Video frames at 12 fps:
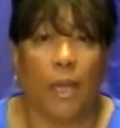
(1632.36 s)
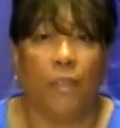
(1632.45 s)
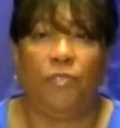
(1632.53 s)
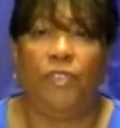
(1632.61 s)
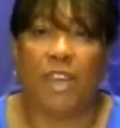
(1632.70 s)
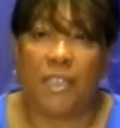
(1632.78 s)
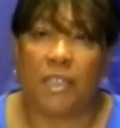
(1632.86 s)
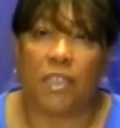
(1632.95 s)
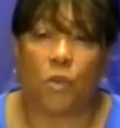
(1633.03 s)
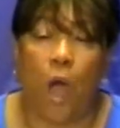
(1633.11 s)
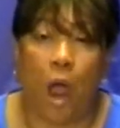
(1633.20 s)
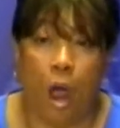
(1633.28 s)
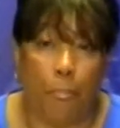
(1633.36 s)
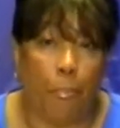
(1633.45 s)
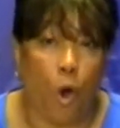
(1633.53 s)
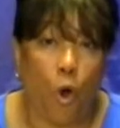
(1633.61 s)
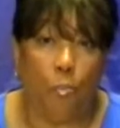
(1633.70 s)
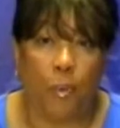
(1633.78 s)
This is our
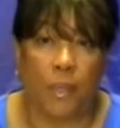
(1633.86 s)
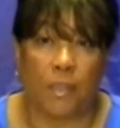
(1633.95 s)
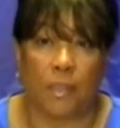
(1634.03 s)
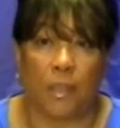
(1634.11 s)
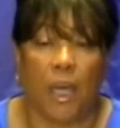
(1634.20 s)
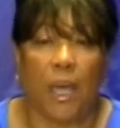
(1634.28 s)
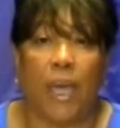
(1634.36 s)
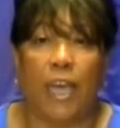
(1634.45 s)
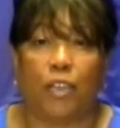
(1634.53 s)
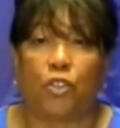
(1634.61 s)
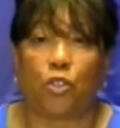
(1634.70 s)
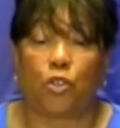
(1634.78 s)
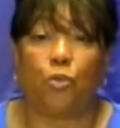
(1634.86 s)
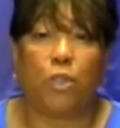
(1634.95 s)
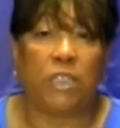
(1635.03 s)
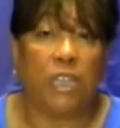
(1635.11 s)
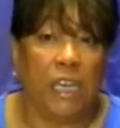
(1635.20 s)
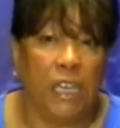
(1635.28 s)
purpose, is to
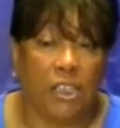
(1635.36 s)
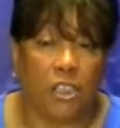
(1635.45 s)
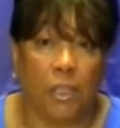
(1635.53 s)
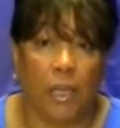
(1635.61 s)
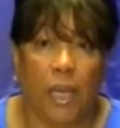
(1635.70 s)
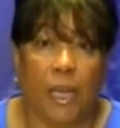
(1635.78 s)
teach,